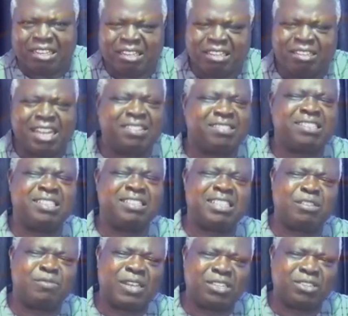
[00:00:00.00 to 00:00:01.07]
That's King
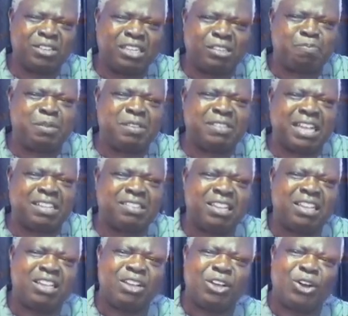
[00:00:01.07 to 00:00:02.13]
James Version. It means that
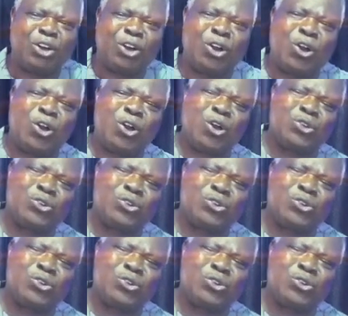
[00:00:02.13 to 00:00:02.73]
all